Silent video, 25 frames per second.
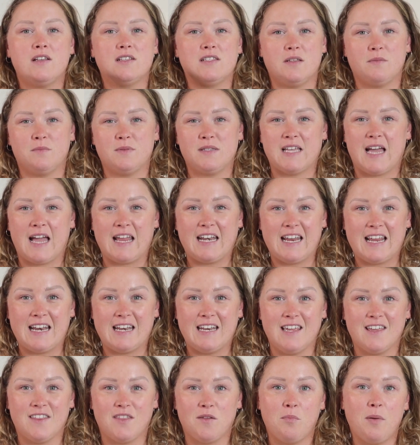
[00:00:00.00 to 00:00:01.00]
subside
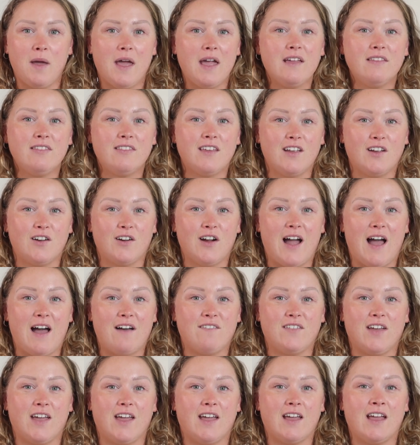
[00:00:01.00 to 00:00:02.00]
any of the pain that you're
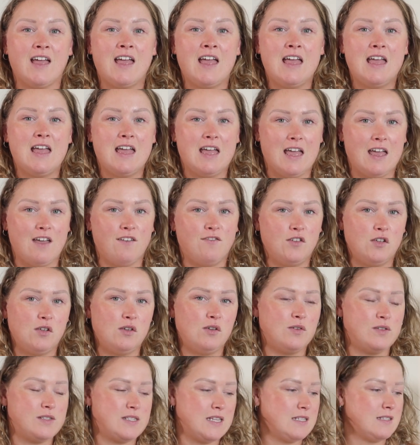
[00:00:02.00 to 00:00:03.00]
having if you
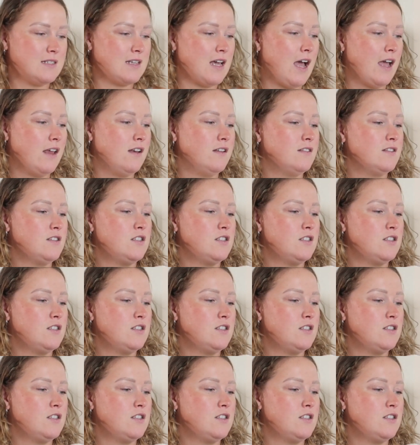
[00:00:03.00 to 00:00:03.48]
use this kind.